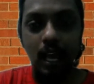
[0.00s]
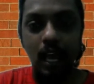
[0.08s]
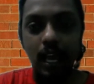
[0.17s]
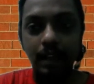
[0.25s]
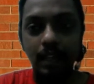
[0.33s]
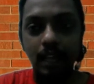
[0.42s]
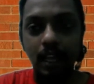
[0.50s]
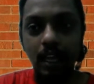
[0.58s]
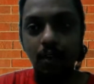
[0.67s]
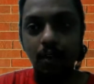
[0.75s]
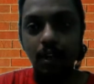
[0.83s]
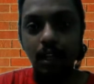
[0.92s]
and they are
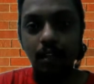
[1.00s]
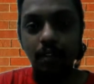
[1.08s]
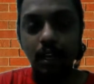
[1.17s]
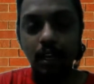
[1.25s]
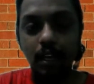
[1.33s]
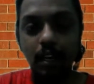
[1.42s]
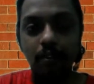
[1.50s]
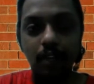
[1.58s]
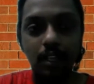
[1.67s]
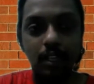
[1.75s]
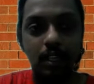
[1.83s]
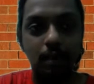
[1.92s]
not even
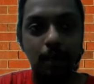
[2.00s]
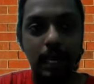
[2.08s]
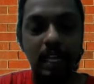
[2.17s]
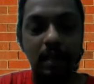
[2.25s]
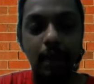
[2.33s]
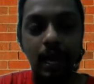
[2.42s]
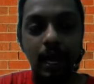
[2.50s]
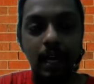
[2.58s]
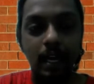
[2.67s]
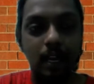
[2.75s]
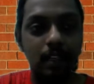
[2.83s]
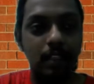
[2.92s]
giving the money back
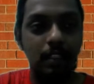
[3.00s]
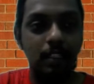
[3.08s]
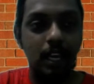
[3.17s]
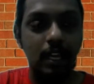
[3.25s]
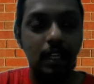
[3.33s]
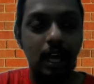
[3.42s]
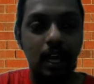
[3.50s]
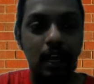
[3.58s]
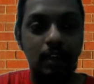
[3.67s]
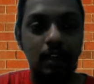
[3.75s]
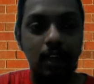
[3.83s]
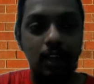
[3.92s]
and things like that.